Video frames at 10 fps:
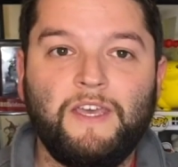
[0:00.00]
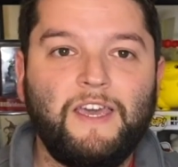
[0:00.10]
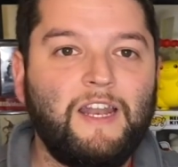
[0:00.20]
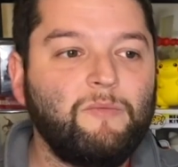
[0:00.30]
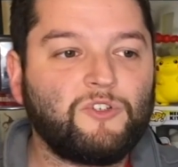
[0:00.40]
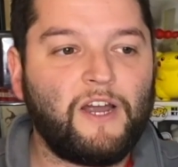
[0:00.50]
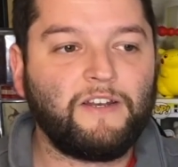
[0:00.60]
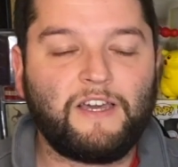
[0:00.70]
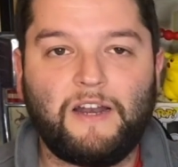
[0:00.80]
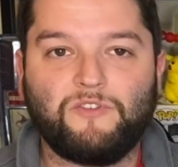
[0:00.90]
and him trying
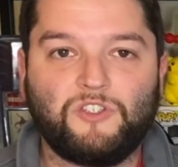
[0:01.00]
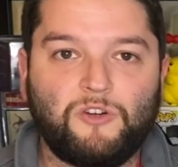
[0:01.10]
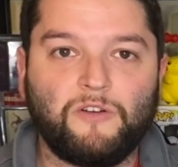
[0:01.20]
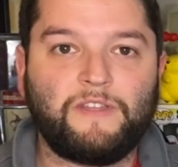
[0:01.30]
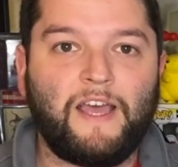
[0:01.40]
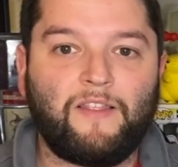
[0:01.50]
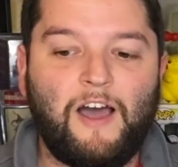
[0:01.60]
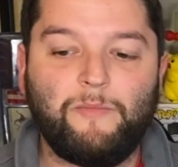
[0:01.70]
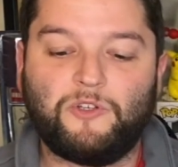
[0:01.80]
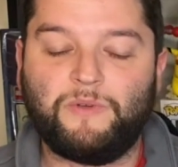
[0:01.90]
to kind of skirt that
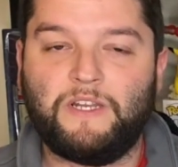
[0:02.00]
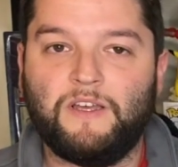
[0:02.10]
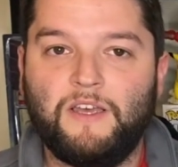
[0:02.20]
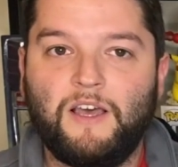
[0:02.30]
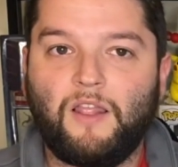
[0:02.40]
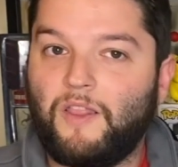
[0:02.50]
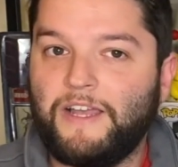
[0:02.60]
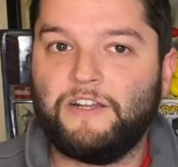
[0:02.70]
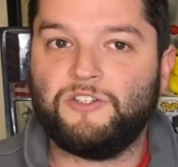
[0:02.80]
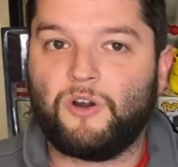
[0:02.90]
line between
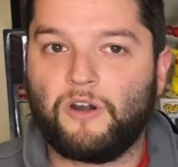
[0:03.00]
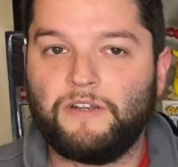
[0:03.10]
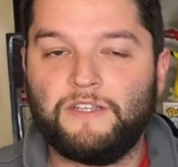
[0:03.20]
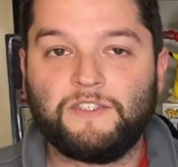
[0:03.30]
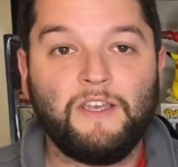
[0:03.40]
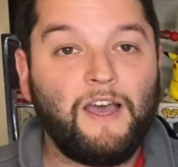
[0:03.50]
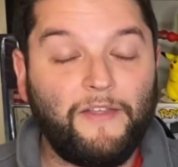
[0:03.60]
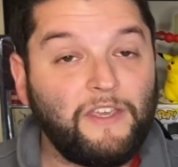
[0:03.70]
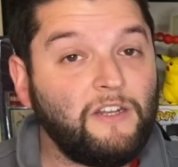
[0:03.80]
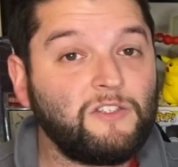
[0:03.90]
light and darkness. I
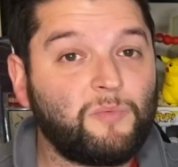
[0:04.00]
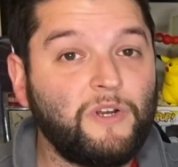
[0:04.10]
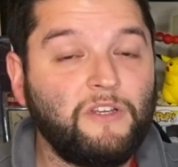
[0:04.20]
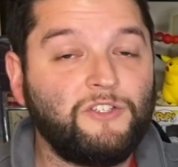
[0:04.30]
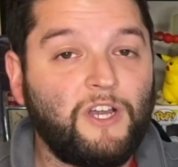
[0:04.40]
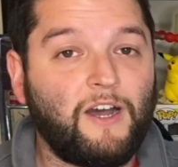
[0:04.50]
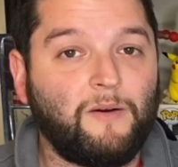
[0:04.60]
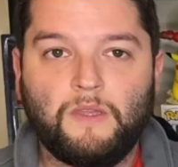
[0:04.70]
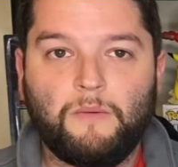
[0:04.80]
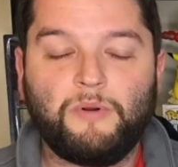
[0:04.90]
think he does a pretty good job.